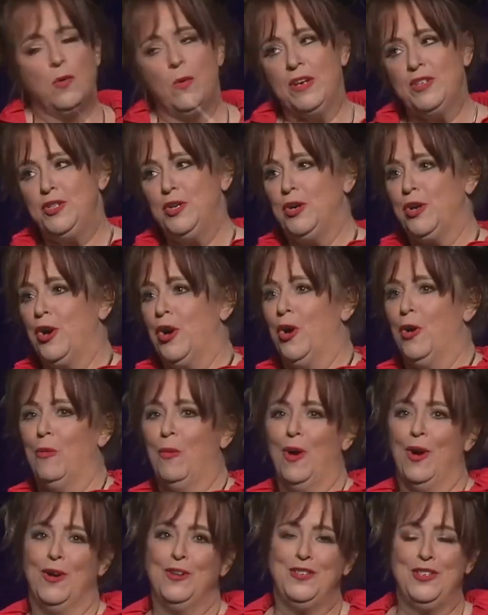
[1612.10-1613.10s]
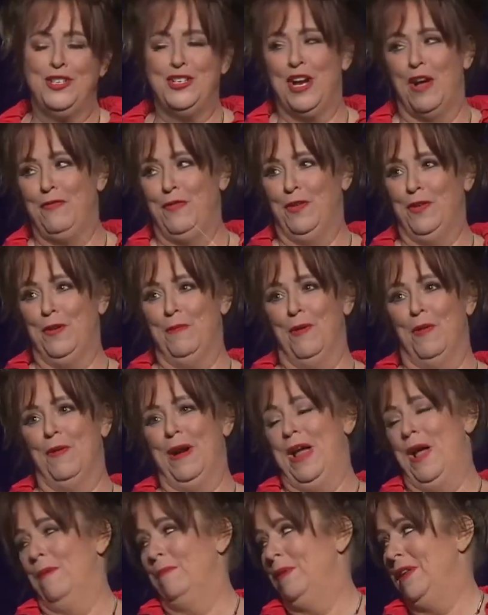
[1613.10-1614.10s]
So I took her words, shuffled them
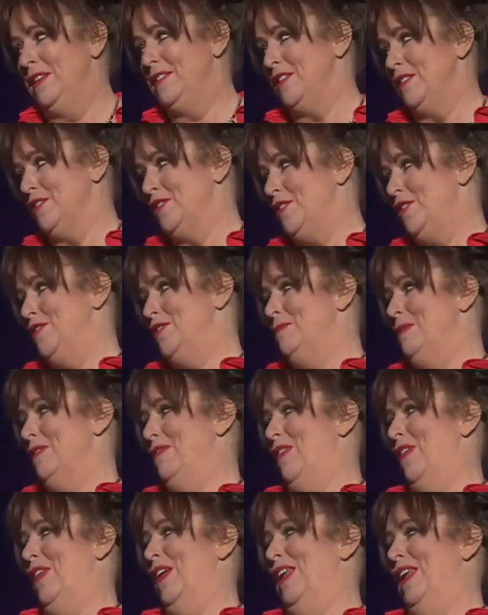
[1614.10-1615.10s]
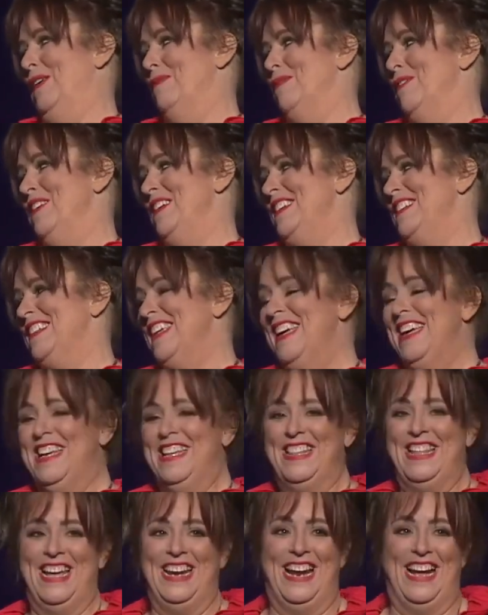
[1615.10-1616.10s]
around. Please excuse me for the liberties
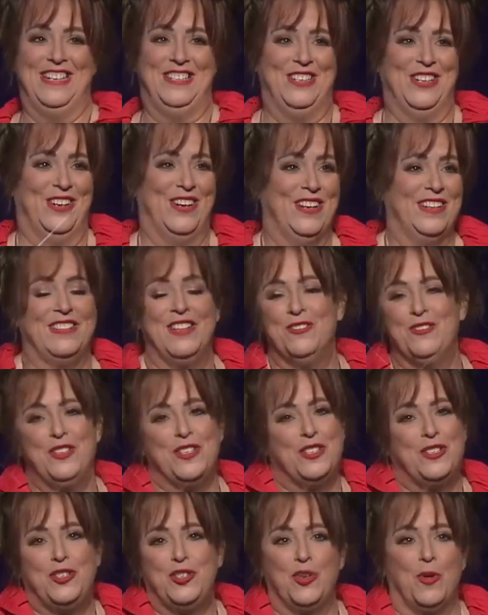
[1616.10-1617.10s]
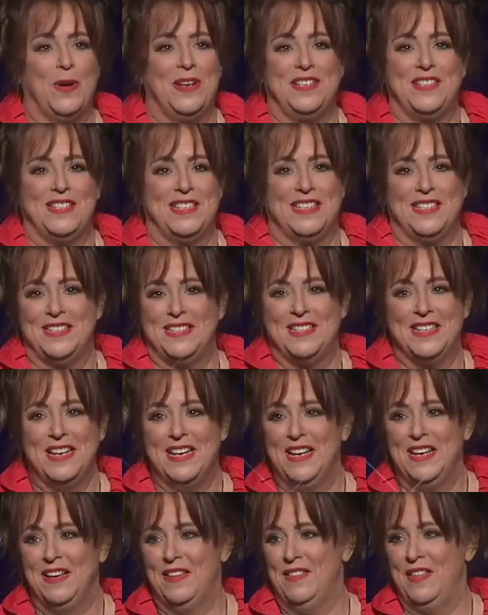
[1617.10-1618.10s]
that I took. They're just
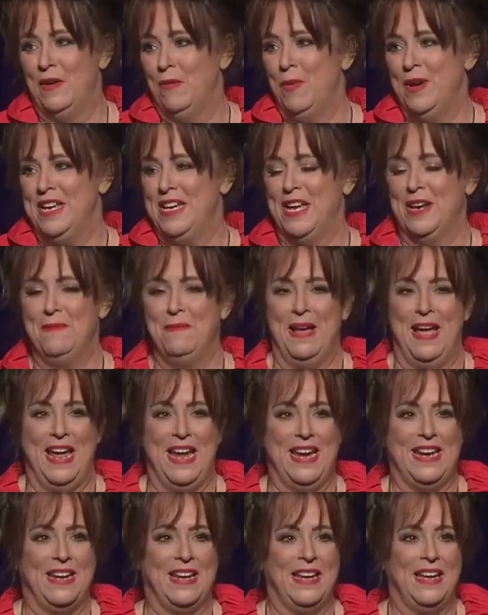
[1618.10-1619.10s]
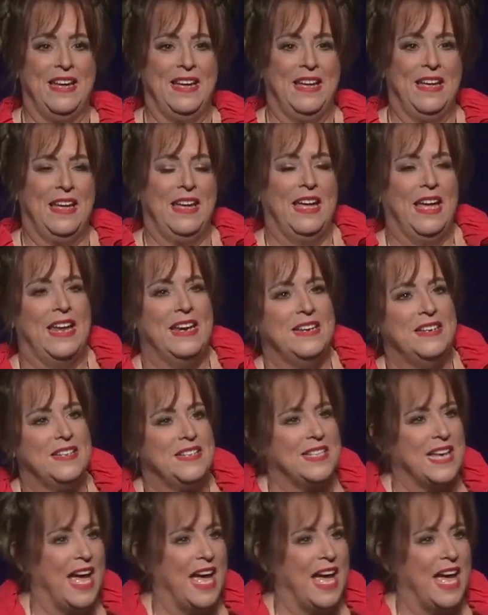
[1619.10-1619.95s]
choices that we can make. And